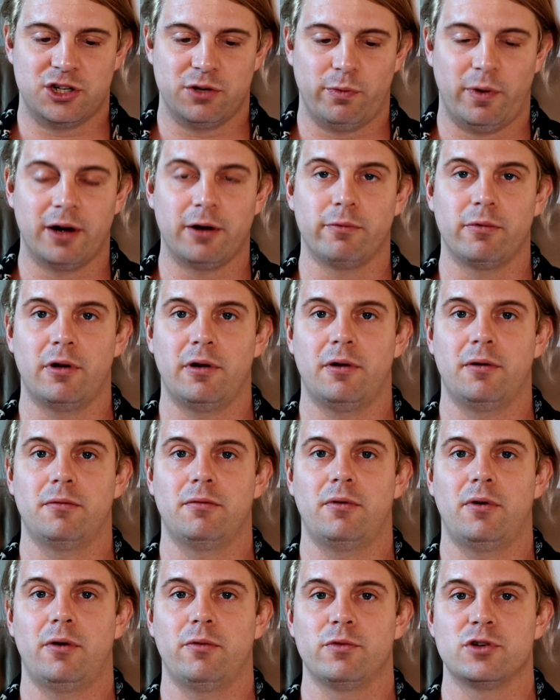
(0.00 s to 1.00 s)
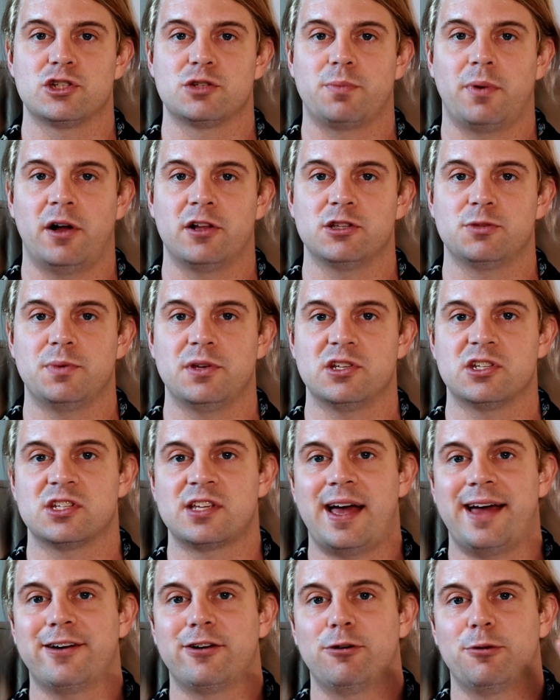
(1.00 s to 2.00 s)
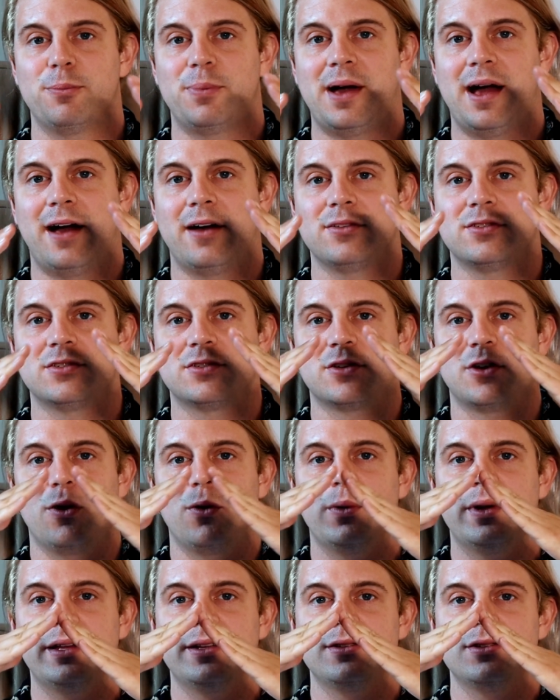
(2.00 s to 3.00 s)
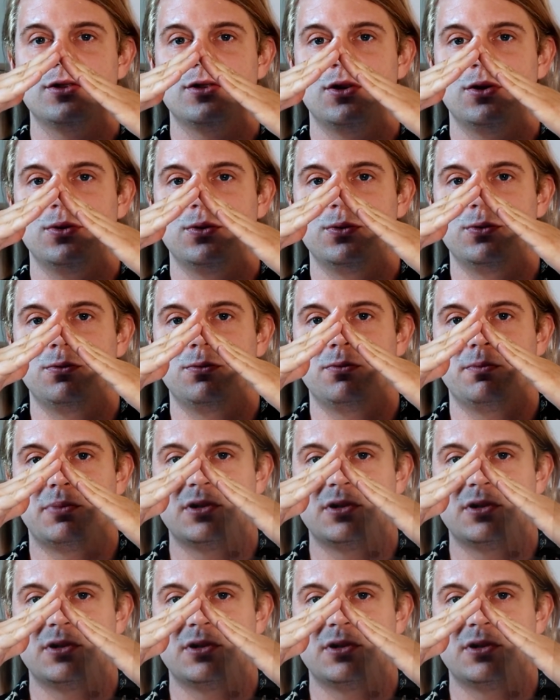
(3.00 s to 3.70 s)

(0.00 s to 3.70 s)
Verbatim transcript: should write a, a, a response be psychopaths go into